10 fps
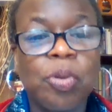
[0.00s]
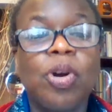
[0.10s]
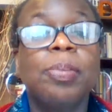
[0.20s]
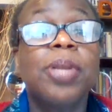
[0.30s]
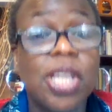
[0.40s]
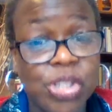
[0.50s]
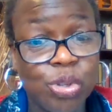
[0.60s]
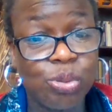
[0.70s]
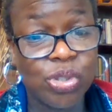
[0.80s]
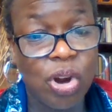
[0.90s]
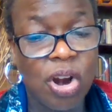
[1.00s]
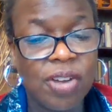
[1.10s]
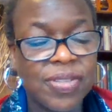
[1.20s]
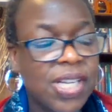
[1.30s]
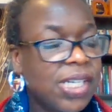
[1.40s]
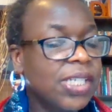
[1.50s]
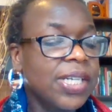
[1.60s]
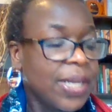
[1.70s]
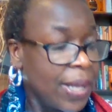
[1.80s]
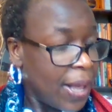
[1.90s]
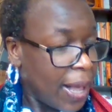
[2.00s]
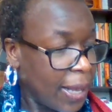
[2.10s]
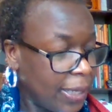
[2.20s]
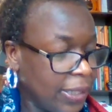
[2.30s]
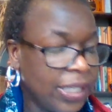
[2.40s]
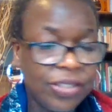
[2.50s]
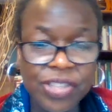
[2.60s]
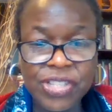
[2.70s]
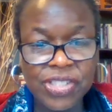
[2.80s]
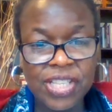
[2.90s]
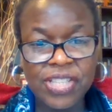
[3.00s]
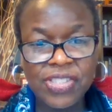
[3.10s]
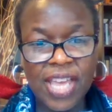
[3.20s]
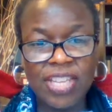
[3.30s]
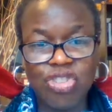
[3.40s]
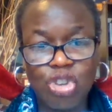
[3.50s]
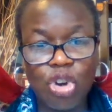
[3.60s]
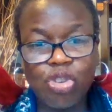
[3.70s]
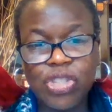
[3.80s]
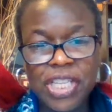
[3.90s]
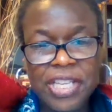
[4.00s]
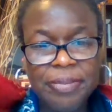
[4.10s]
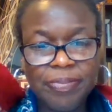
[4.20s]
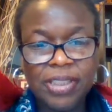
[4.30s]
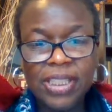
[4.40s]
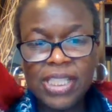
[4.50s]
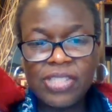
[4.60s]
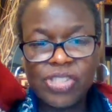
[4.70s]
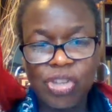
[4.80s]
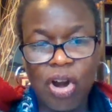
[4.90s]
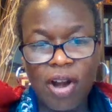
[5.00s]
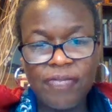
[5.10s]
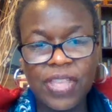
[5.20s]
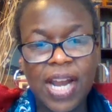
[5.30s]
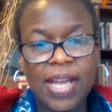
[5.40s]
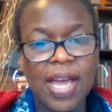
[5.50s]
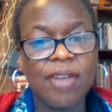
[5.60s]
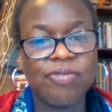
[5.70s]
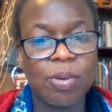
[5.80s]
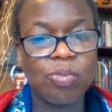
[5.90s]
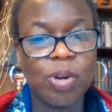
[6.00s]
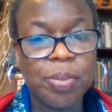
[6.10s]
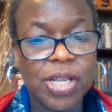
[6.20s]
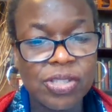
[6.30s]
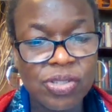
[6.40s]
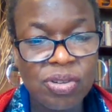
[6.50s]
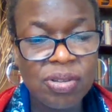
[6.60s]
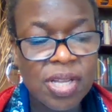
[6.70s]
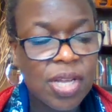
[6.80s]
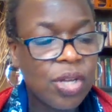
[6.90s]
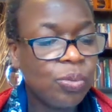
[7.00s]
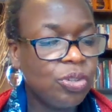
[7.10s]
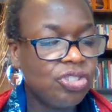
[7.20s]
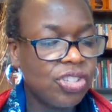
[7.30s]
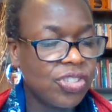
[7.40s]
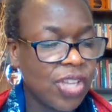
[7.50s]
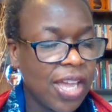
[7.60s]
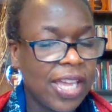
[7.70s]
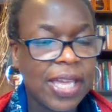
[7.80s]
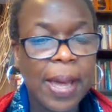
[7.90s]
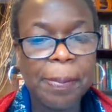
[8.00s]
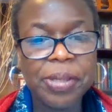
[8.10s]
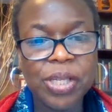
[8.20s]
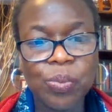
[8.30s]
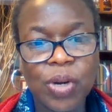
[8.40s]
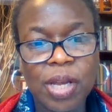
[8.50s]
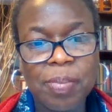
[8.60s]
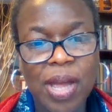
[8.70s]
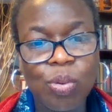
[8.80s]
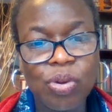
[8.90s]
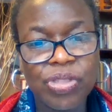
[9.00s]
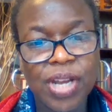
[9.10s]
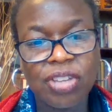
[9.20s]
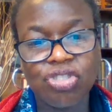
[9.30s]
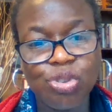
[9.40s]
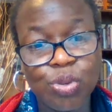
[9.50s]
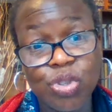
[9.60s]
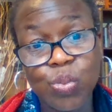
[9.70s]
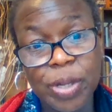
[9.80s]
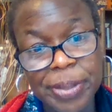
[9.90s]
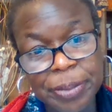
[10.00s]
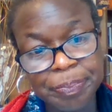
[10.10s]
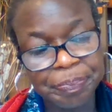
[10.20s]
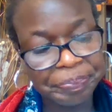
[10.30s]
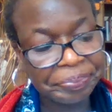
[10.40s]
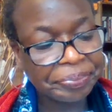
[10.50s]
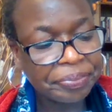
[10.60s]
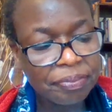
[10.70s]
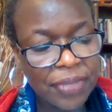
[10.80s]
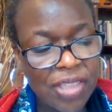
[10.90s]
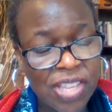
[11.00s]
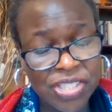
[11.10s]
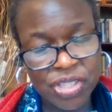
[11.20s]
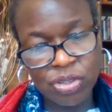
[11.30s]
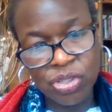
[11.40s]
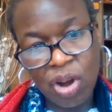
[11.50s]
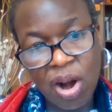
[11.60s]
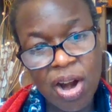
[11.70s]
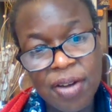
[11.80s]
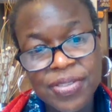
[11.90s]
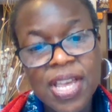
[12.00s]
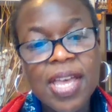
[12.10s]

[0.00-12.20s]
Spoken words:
on plus 2 scarves. This is a jersey knit scarf that I got from Rapunzel, which is a company run by Orthodox Jewish women. They sell scarves,